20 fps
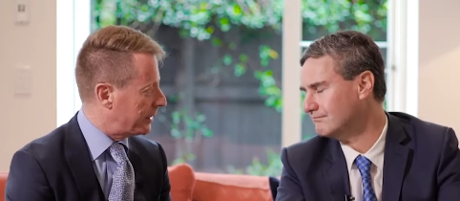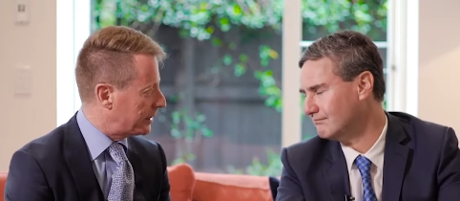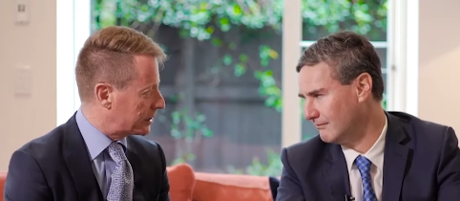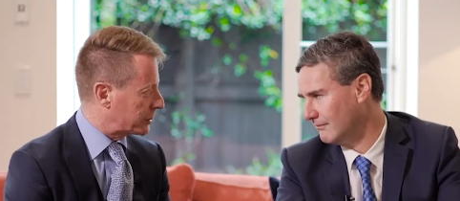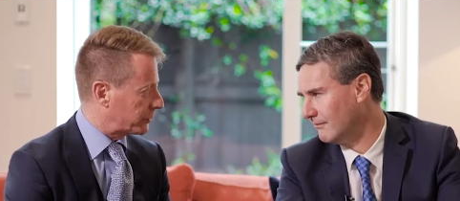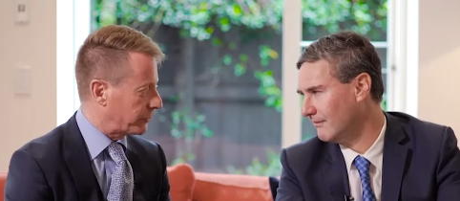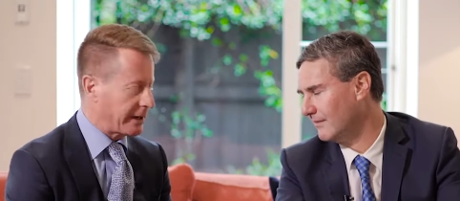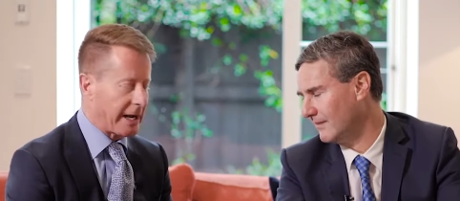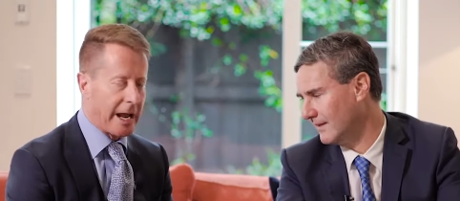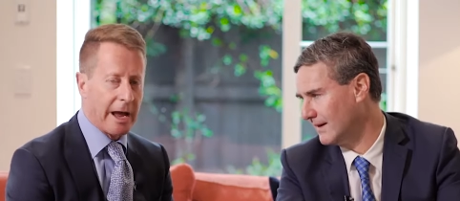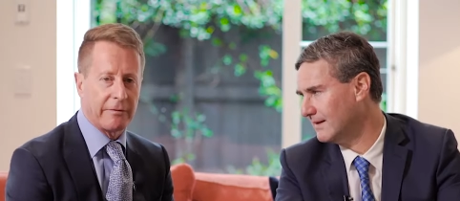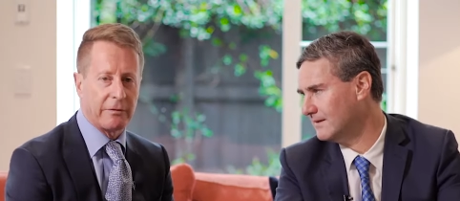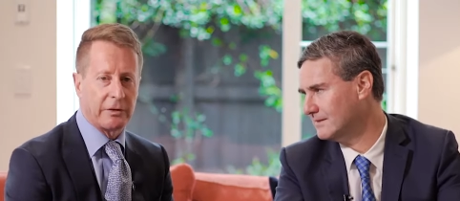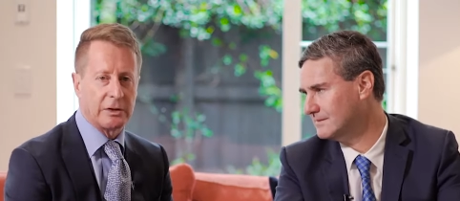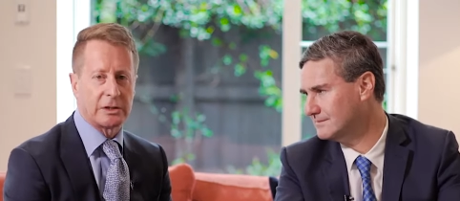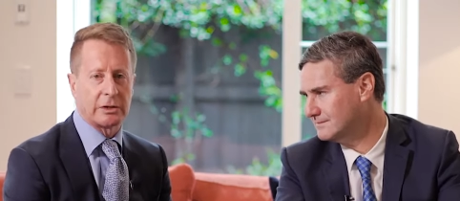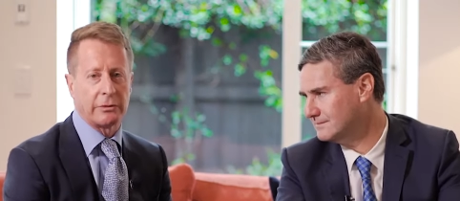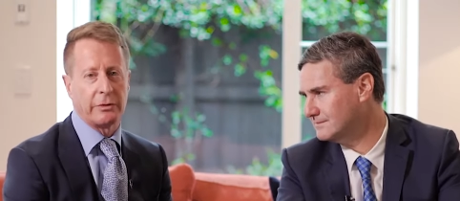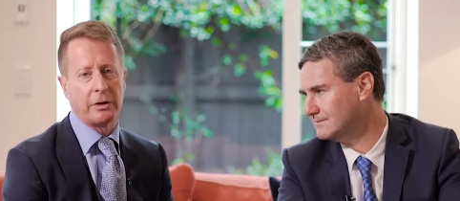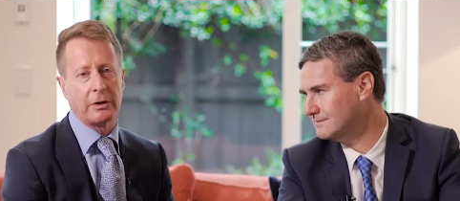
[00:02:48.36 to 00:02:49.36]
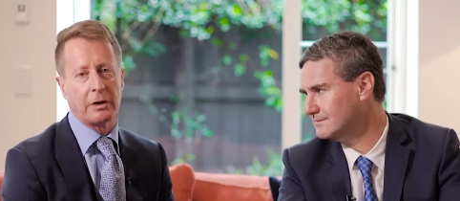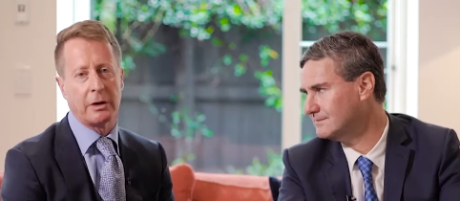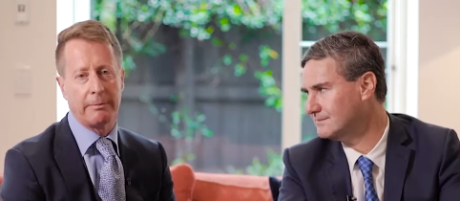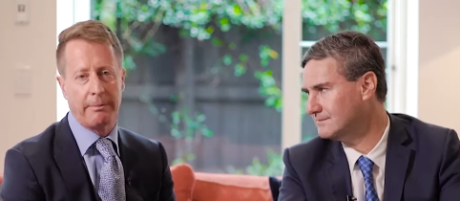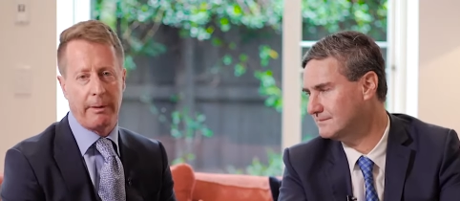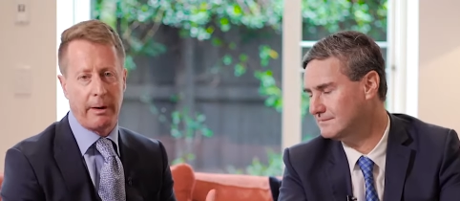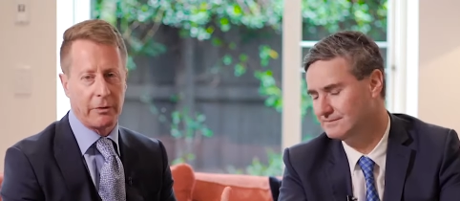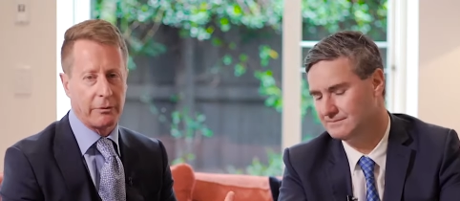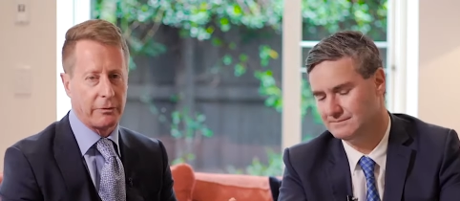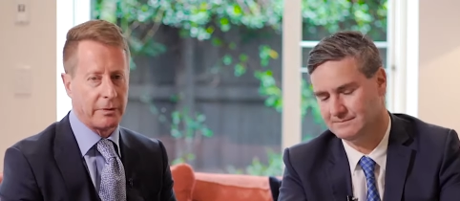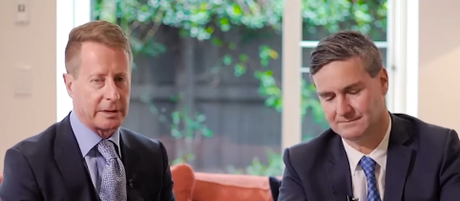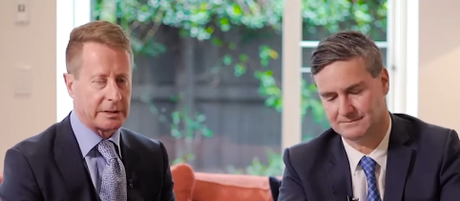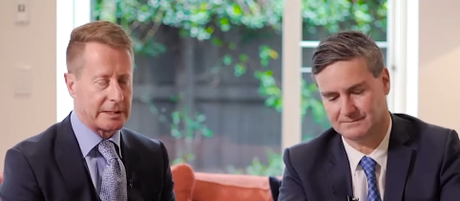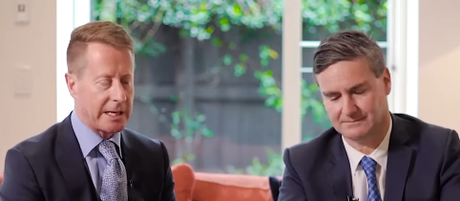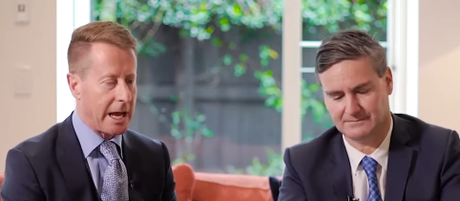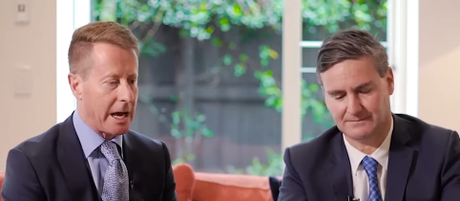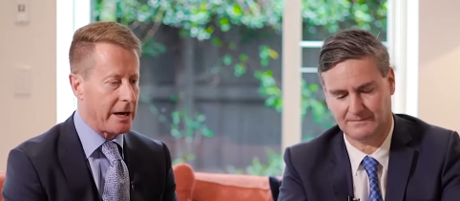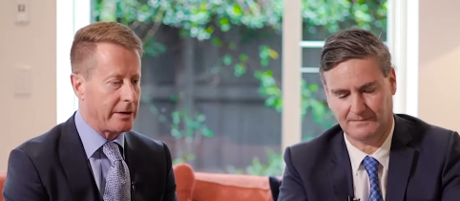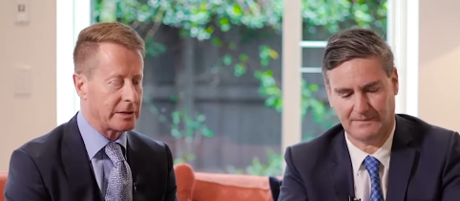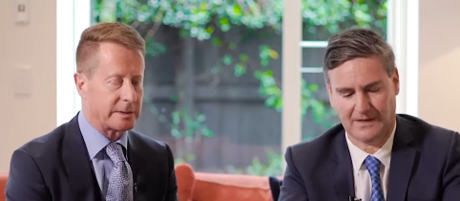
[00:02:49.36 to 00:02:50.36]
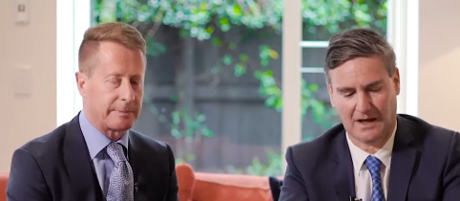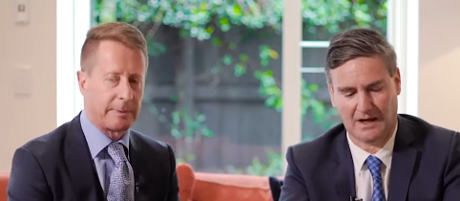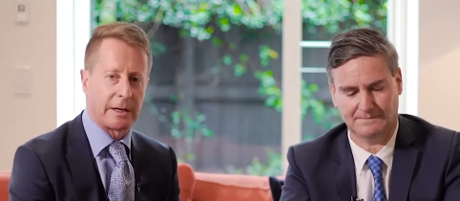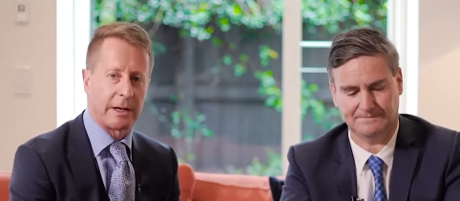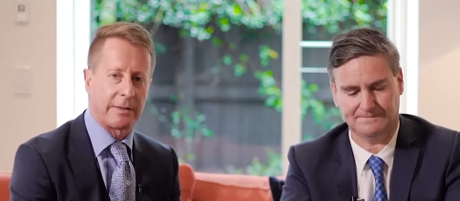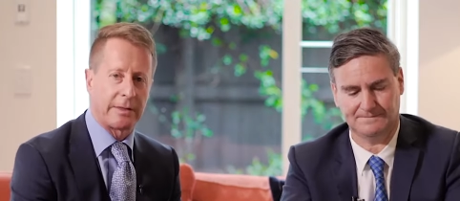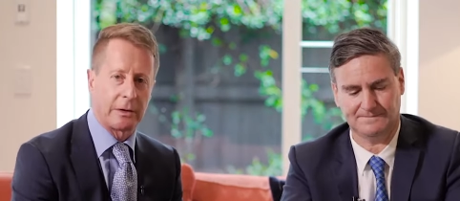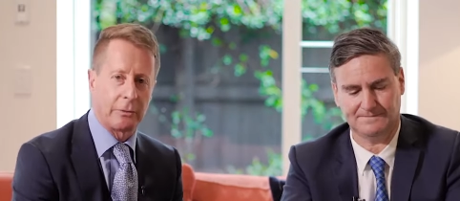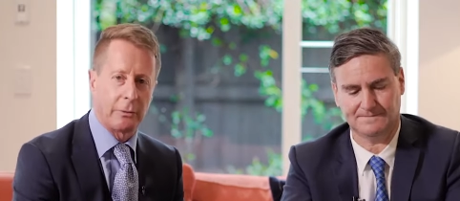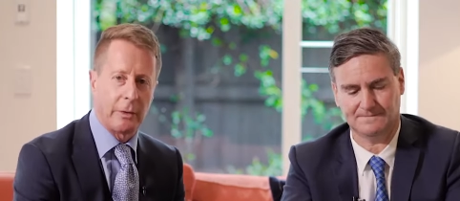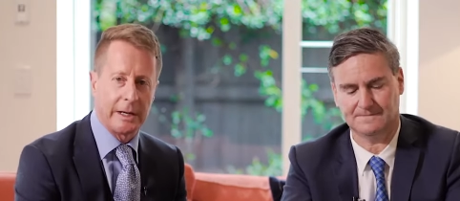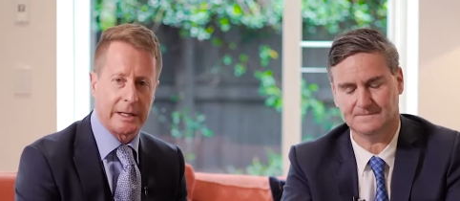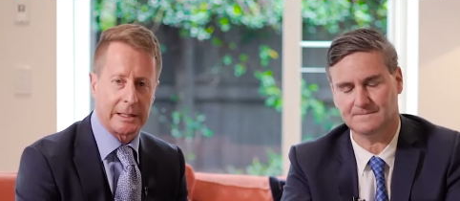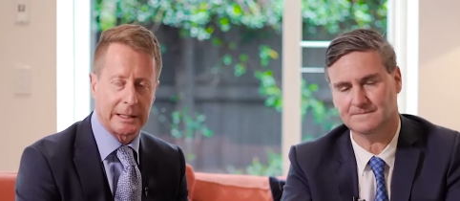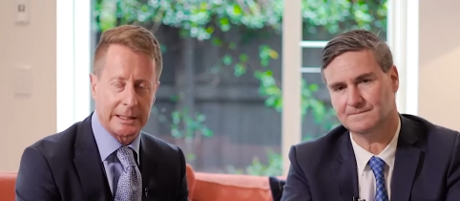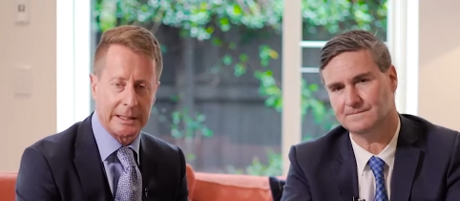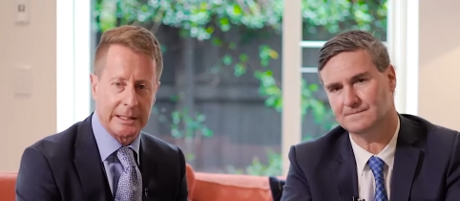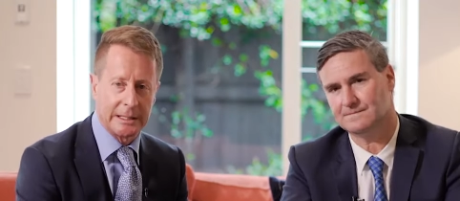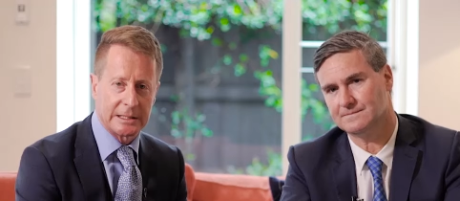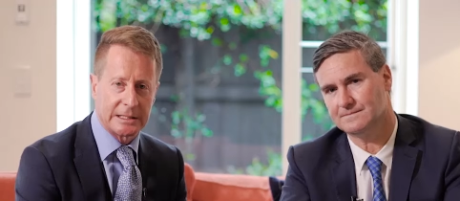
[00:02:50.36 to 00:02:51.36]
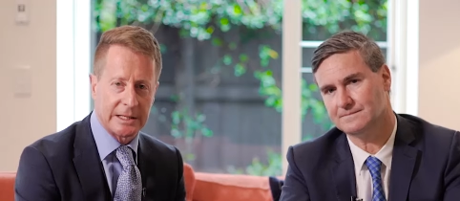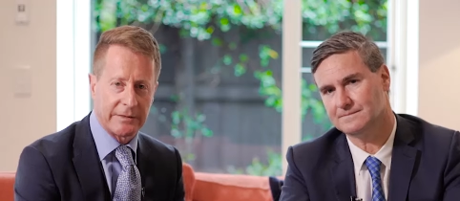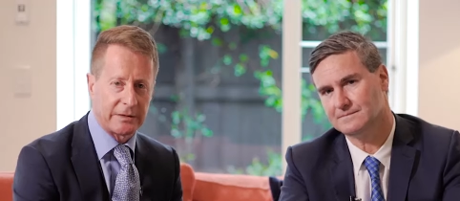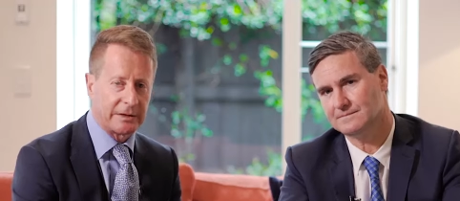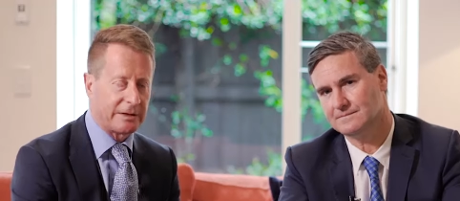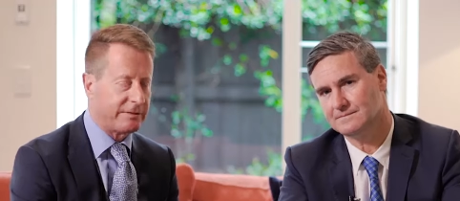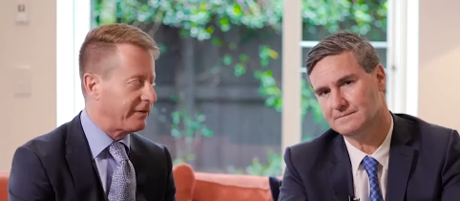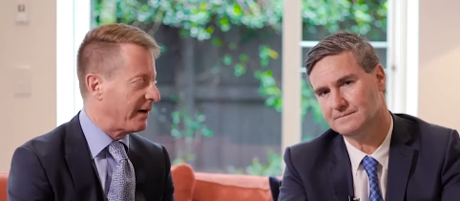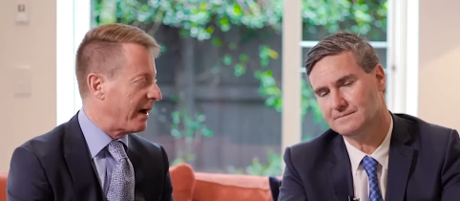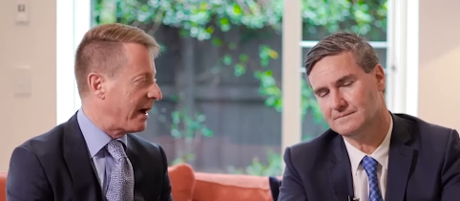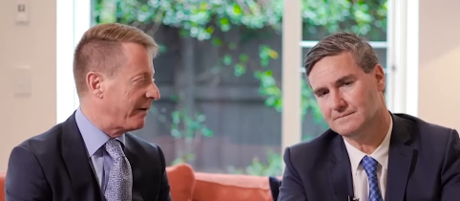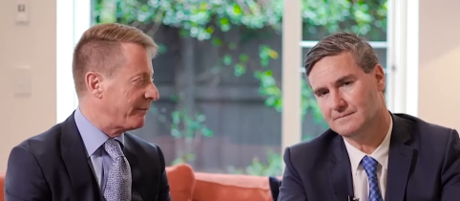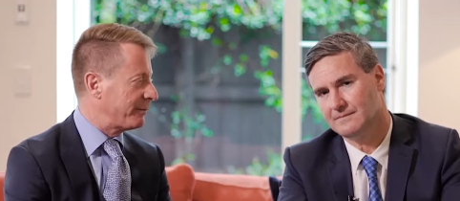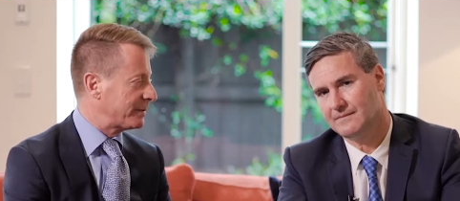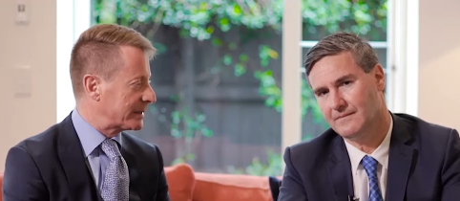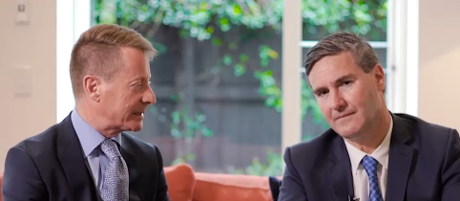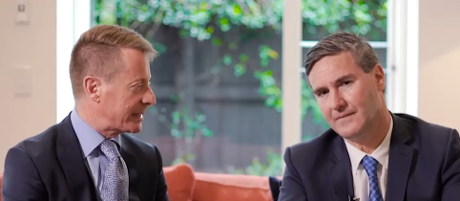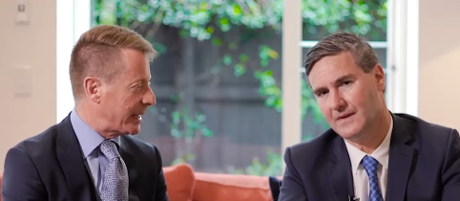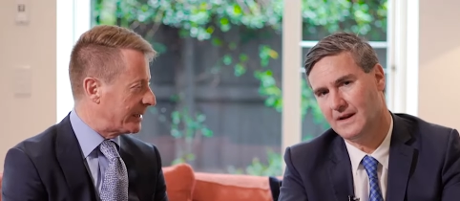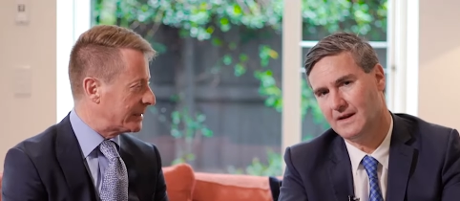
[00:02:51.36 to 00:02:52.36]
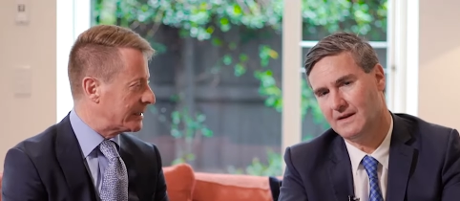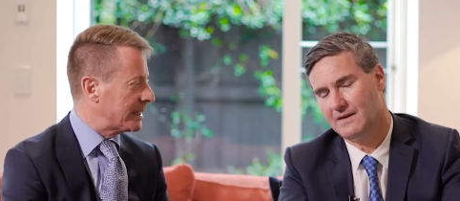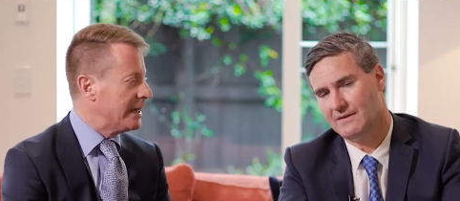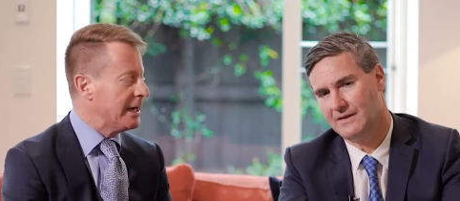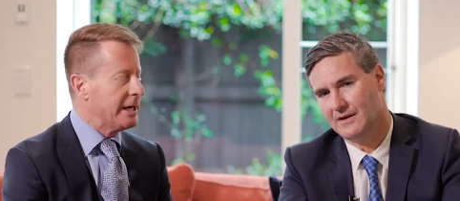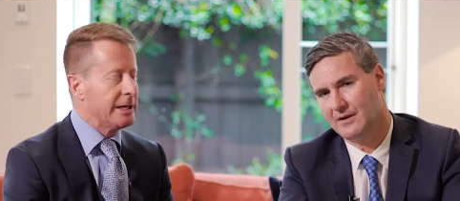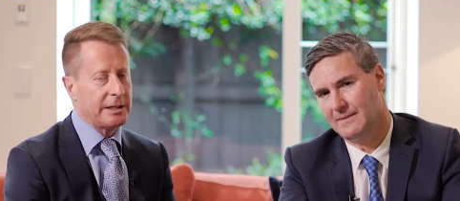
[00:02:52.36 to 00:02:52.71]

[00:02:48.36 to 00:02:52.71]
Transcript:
Speaker 1: industry average. So we're not going to bother with the towers, no. but I think we cleared 75%.